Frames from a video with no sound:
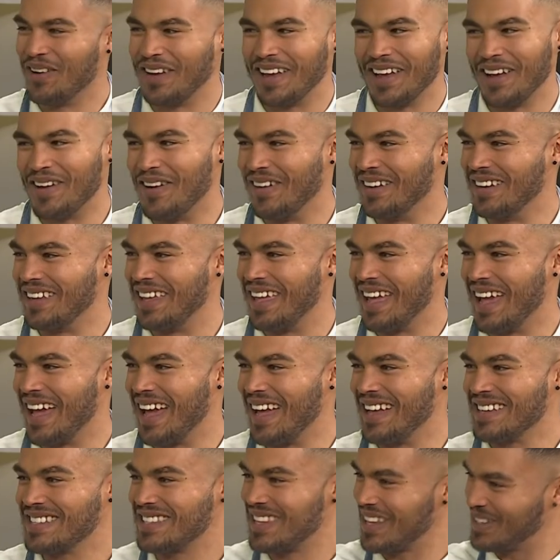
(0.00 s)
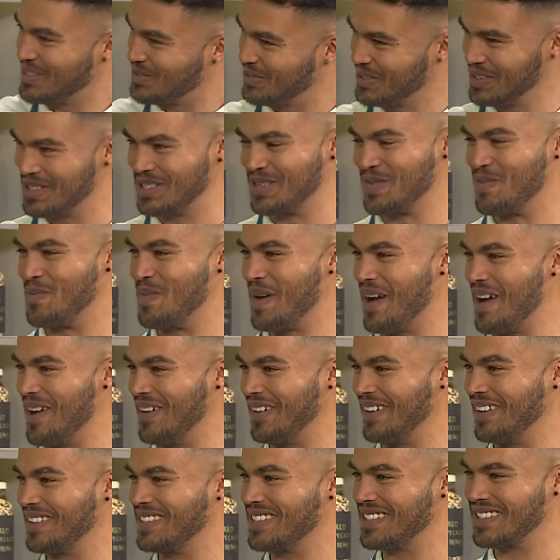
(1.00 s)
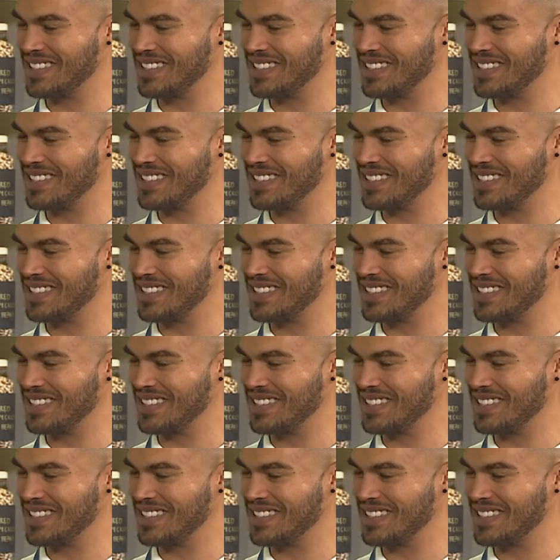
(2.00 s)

cooking on gas. That's what it's about.